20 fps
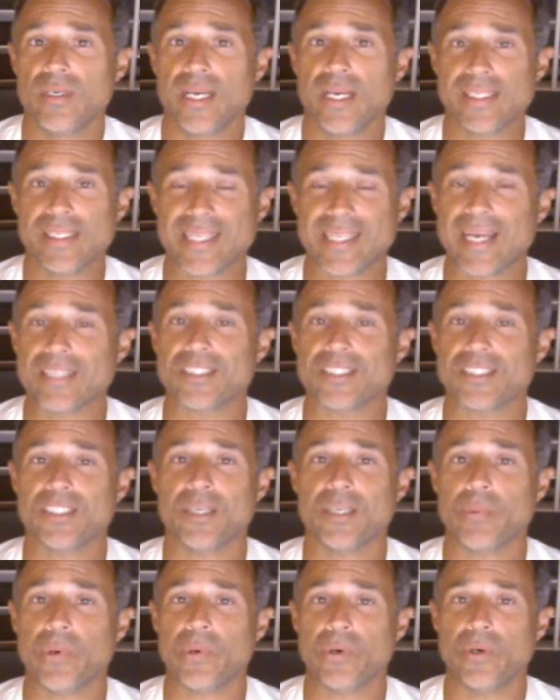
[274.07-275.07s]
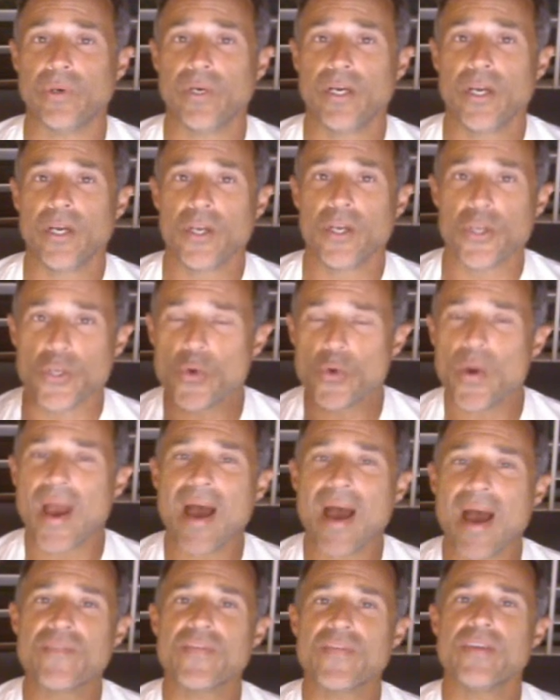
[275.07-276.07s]
It's that simple. You
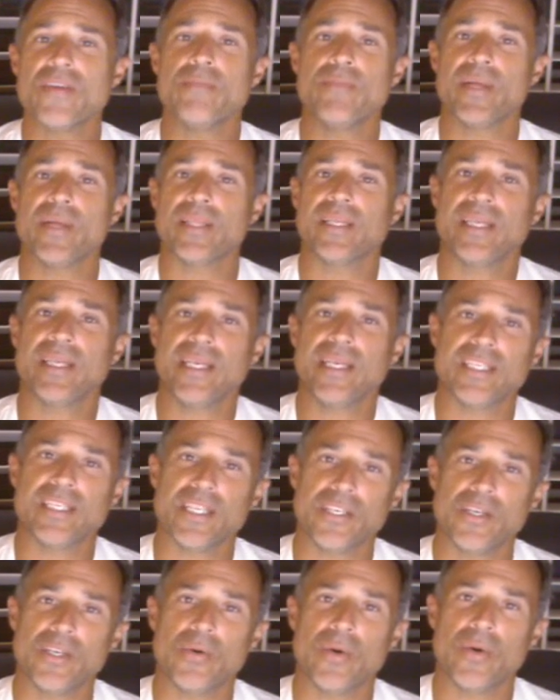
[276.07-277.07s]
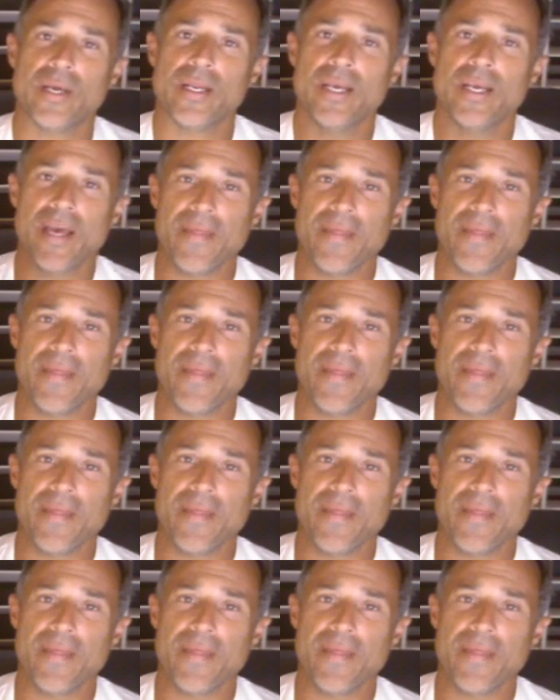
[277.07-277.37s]
have the ability to do it.